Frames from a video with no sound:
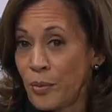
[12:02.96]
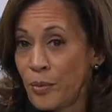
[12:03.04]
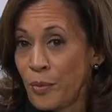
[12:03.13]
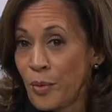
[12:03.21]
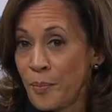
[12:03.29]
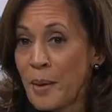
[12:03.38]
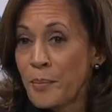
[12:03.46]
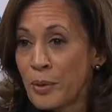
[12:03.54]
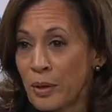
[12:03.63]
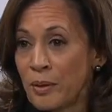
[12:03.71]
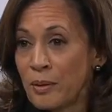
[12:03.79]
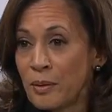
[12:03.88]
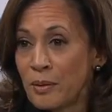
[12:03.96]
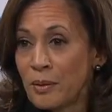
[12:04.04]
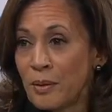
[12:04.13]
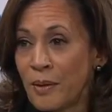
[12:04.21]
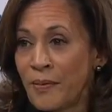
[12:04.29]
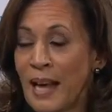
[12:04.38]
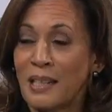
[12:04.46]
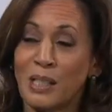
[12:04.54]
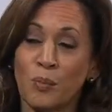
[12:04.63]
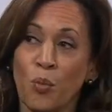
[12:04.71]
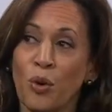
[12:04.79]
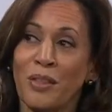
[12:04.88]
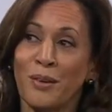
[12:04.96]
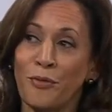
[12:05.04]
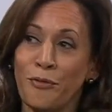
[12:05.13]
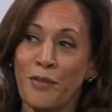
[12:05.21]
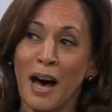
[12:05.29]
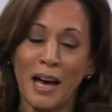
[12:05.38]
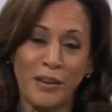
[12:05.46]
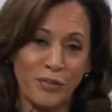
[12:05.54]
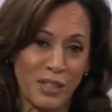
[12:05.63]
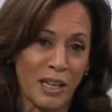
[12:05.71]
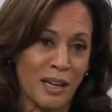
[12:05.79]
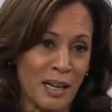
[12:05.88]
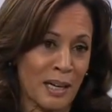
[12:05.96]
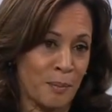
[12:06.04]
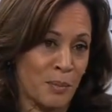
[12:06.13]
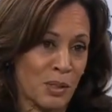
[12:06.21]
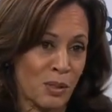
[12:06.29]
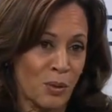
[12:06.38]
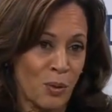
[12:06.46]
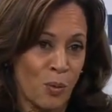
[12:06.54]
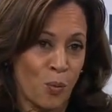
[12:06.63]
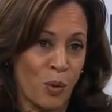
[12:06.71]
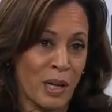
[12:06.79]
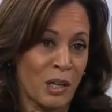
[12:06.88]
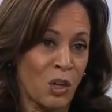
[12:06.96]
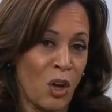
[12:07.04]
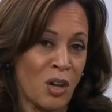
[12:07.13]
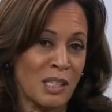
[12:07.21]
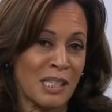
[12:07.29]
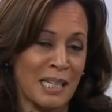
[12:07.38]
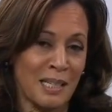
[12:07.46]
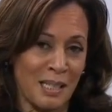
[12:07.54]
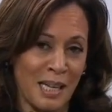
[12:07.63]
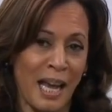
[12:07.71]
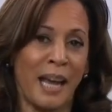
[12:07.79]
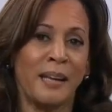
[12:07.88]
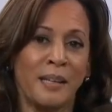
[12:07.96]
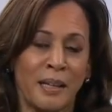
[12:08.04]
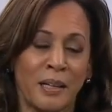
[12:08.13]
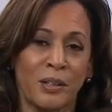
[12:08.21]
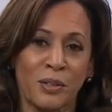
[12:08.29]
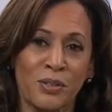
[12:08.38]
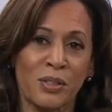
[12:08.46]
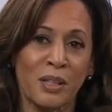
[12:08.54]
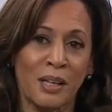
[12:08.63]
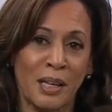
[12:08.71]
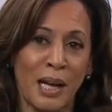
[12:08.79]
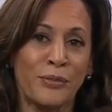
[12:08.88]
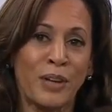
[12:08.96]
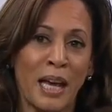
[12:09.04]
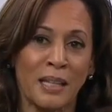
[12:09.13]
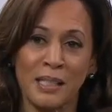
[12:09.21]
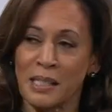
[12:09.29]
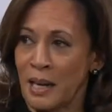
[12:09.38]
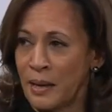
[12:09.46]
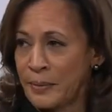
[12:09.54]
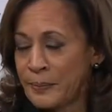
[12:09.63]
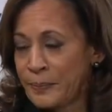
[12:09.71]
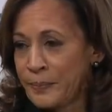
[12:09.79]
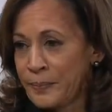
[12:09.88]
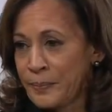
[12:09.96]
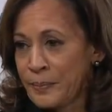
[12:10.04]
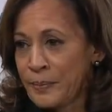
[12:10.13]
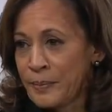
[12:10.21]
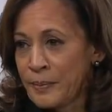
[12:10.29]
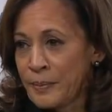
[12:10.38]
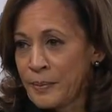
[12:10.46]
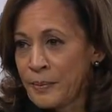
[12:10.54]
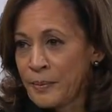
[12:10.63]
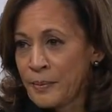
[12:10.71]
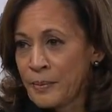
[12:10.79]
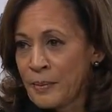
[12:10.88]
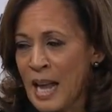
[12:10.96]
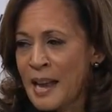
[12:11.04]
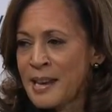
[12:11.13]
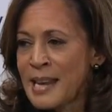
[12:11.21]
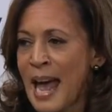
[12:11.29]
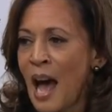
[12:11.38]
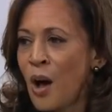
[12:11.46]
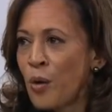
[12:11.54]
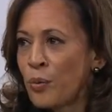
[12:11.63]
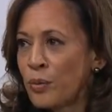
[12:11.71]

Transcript: Remember, that's more than 5 times what it lost in 10 years in Afghanistan. And now